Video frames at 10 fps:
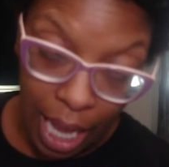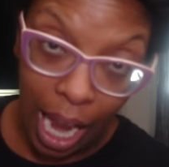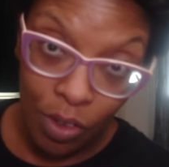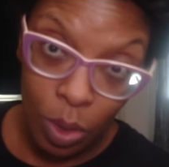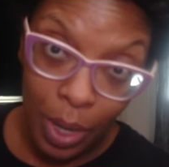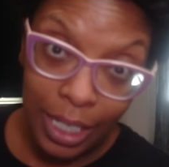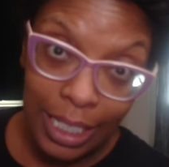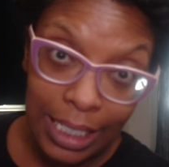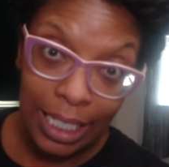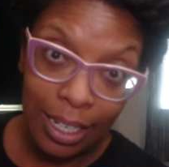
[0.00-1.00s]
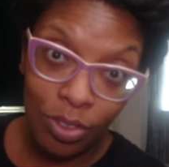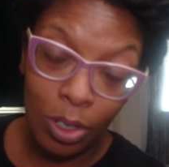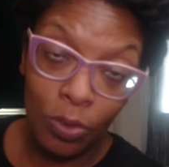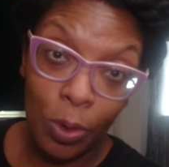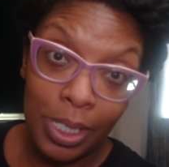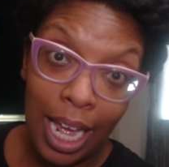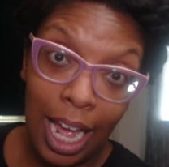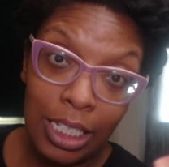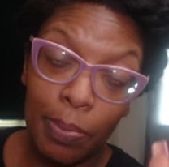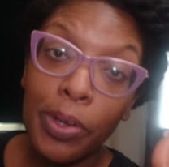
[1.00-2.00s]
I rewinded that scene three to four
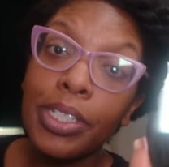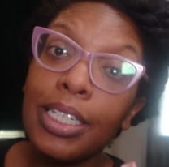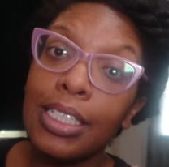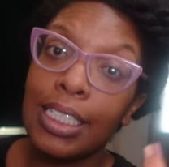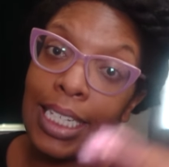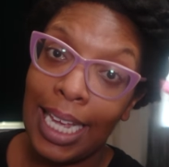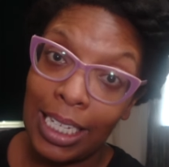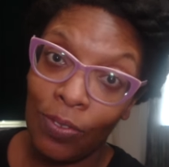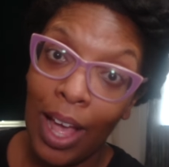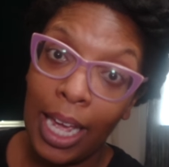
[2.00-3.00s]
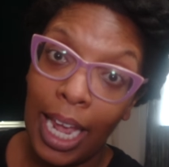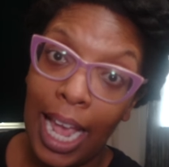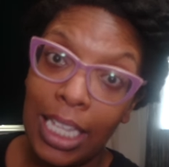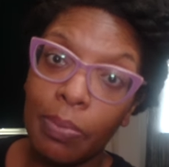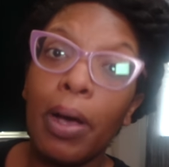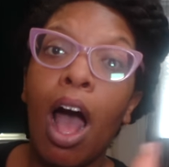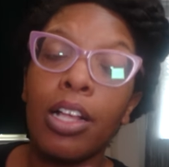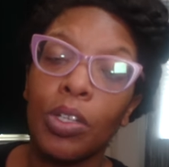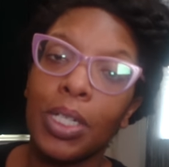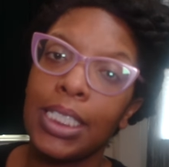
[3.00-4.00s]
times, mostly to see his fine ass, but
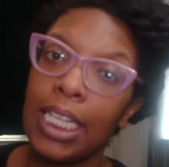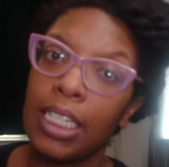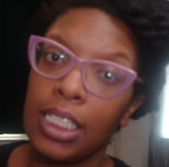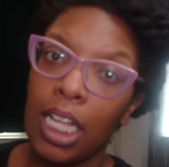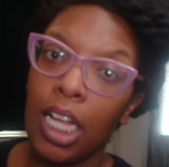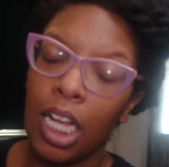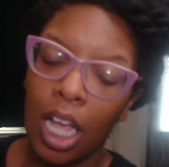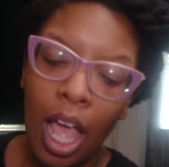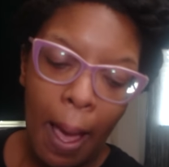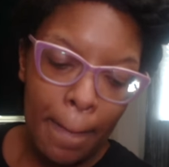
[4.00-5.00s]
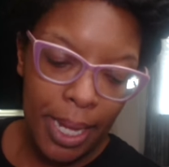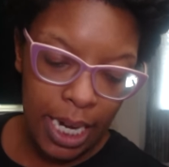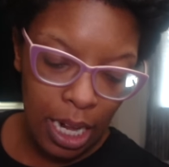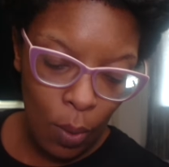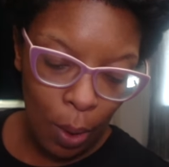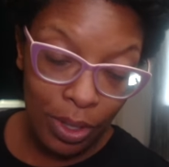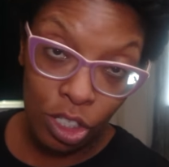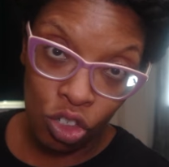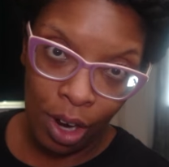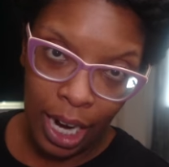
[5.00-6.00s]
also to sing the song. But anyway, with the
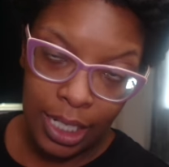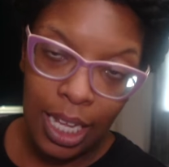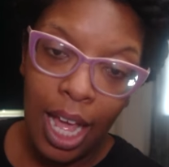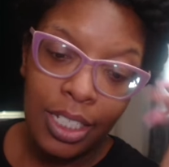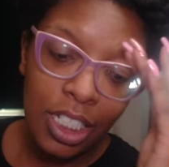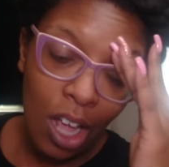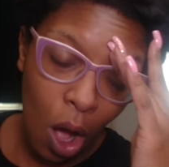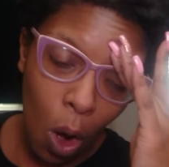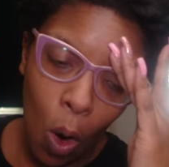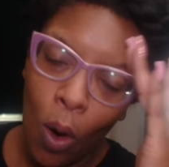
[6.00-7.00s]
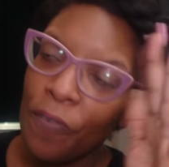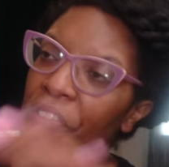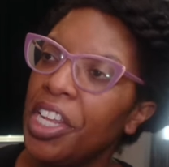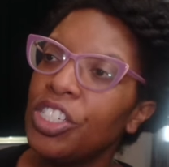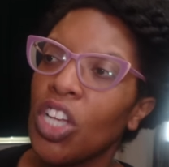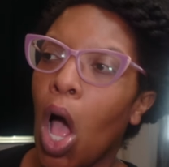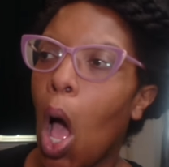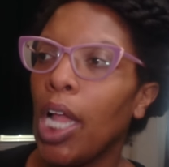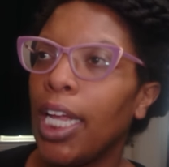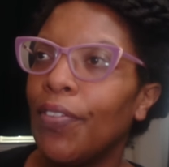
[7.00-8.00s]
strings. So finished
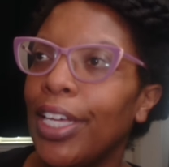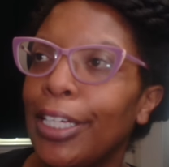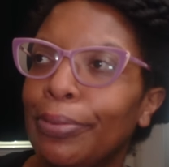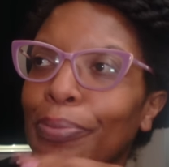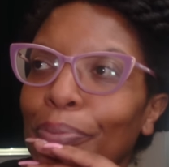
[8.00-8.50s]
all of it.